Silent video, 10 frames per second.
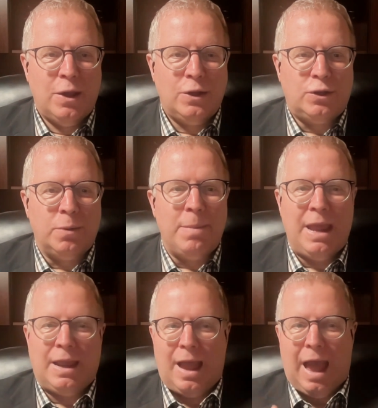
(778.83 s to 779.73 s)
to
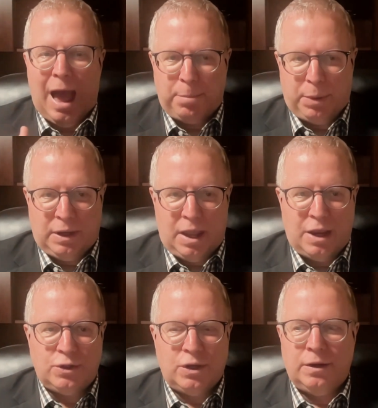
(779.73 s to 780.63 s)
make
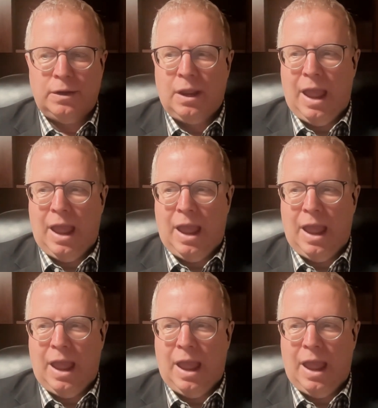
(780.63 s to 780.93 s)
application